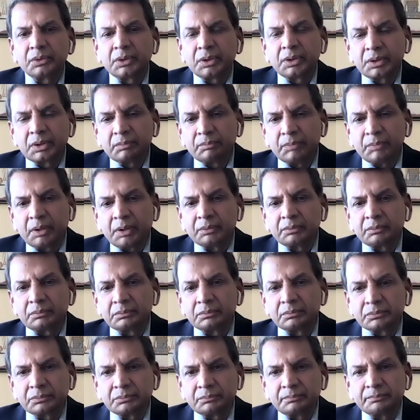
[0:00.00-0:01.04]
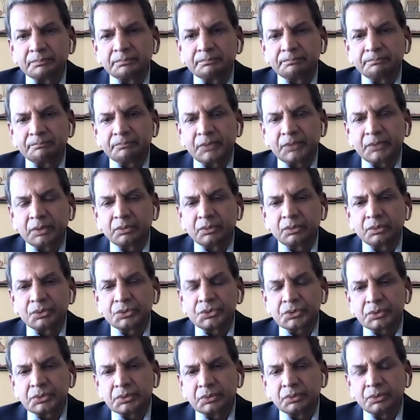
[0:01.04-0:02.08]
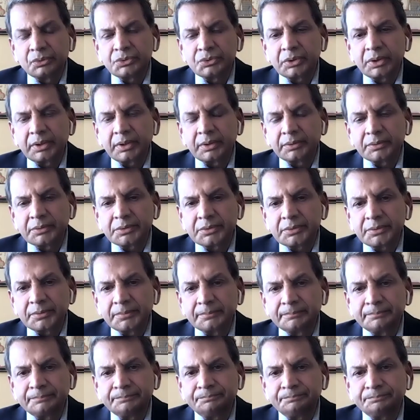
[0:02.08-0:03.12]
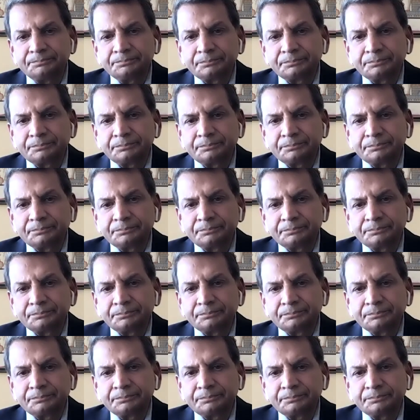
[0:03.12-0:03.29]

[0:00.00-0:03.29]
How do you think about those areas?